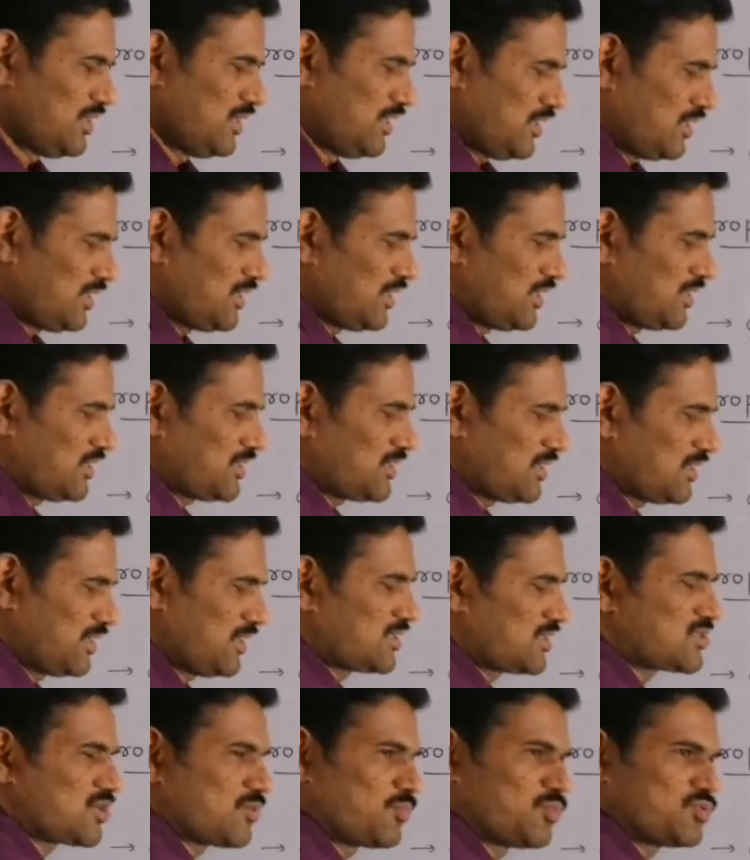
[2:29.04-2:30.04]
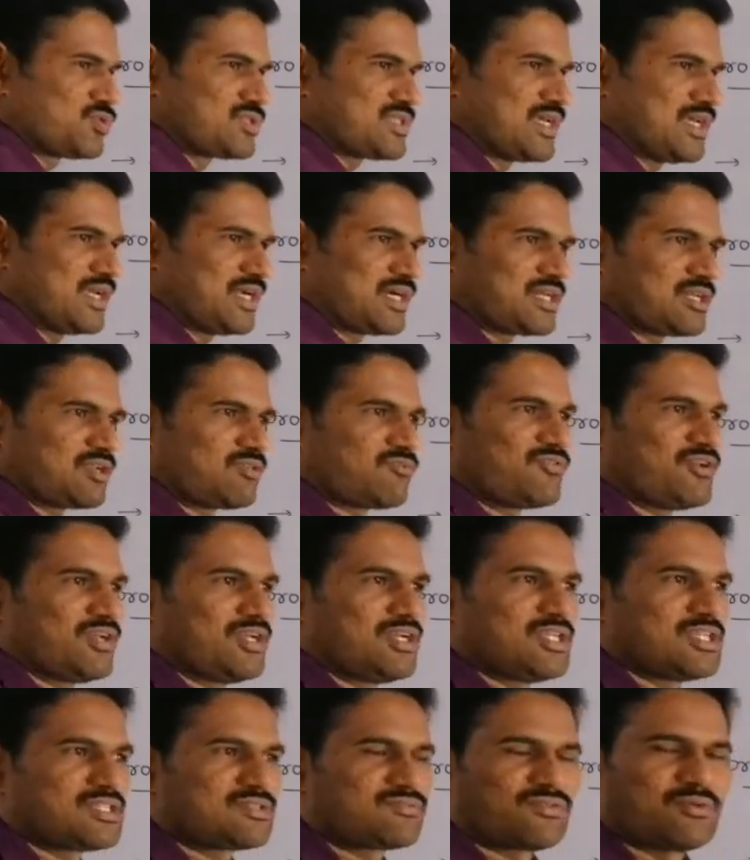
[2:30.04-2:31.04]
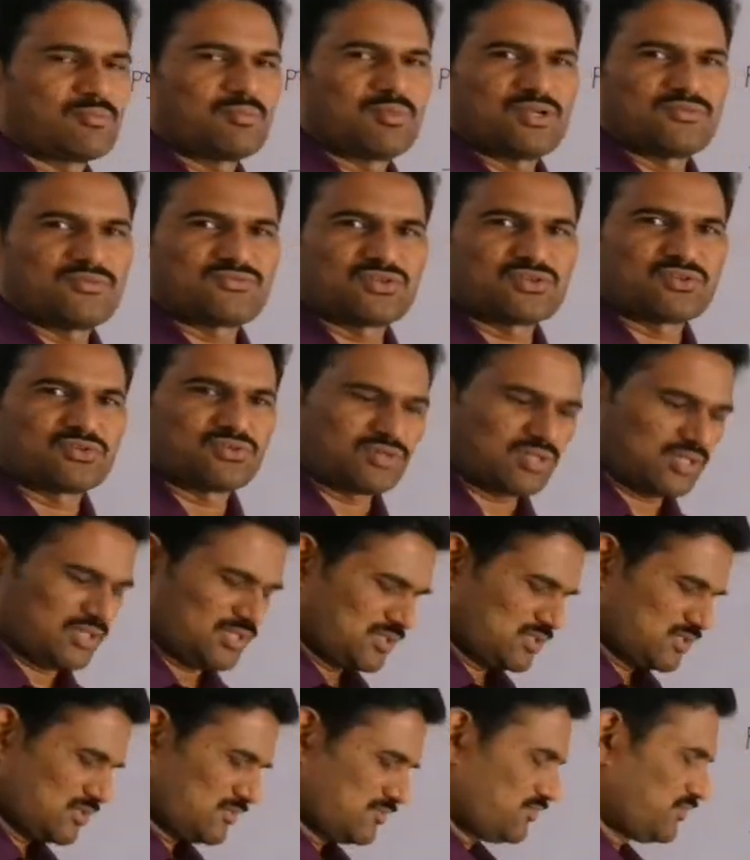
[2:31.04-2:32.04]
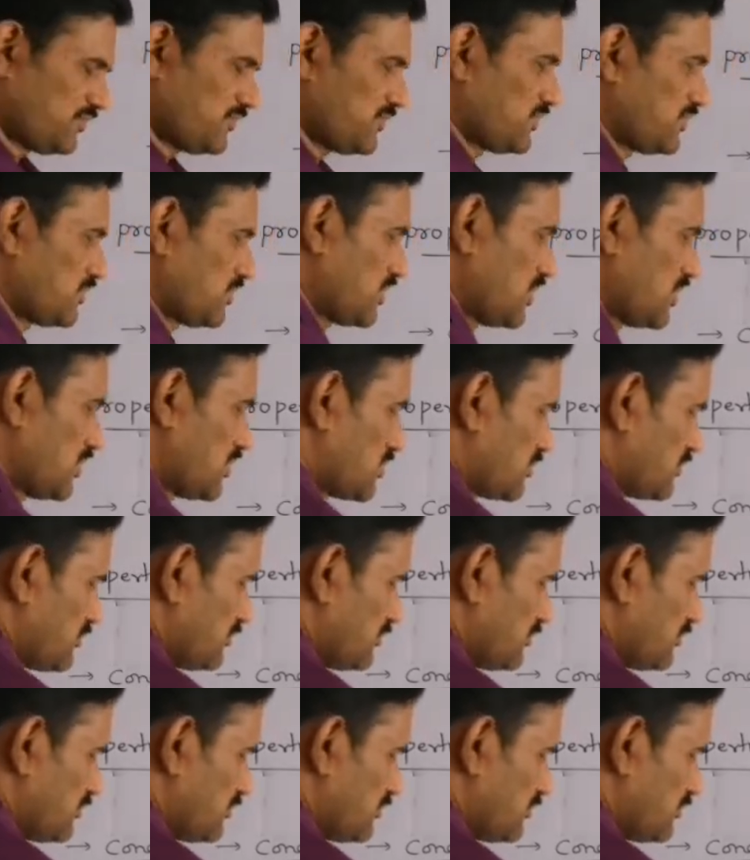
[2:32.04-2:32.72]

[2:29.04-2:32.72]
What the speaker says: Like suppose the electric field is from left to right, right?